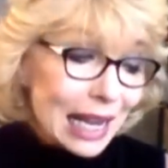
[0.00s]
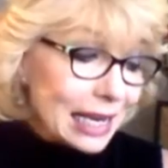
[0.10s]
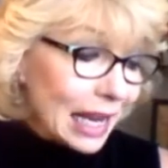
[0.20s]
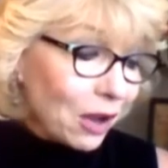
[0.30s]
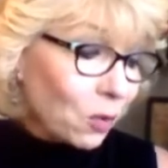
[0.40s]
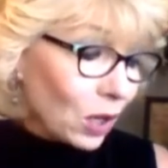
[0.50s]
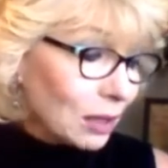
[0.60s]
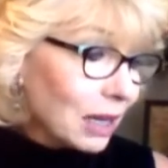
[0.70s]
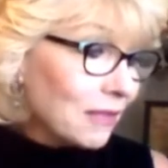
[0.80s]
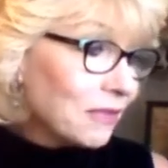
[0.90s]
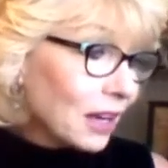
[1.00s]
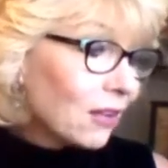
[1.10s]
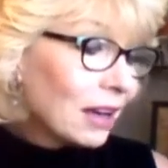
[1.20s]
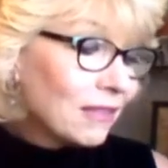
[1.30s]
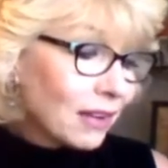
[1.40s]
Now, one of my
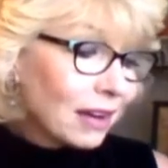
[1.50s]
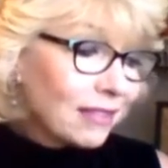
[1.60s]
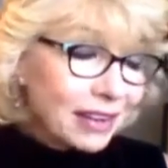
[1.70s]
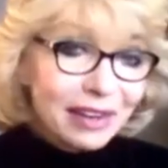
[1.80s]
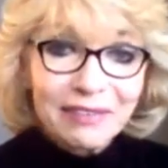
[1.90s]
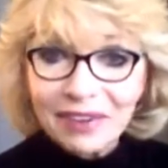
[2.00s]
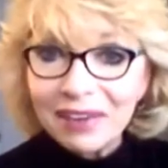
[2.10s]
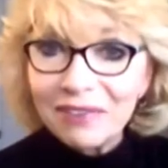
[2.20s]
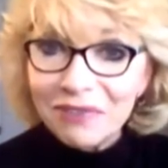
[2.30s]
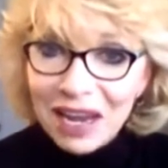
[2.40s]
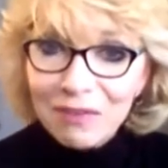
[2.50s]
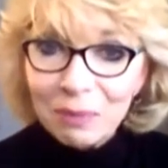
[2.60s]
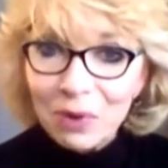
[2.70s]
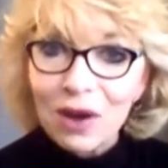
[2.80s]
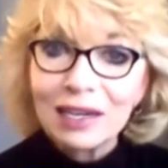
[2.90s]
very, very, very, very favorite
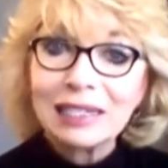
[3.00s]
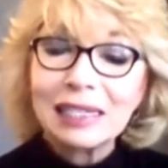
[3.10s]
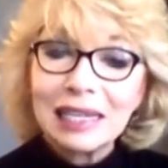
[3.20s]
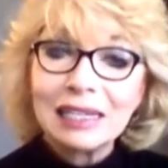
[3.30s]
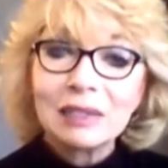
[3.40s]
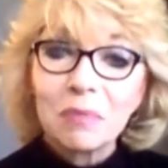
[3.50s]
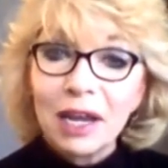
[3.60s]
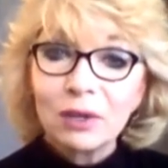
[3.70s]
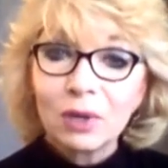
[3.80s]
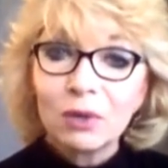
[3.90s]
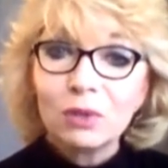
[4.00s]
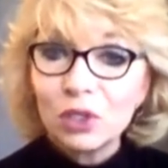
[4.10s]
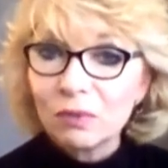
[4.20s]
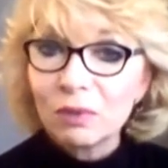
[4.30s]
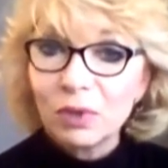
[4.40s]
products is
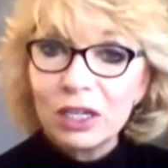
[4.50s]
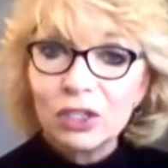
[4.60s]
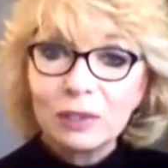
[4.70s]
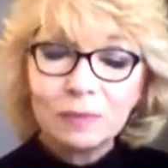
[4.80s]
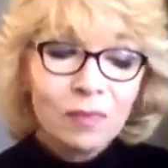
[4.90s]
microdermabrasion.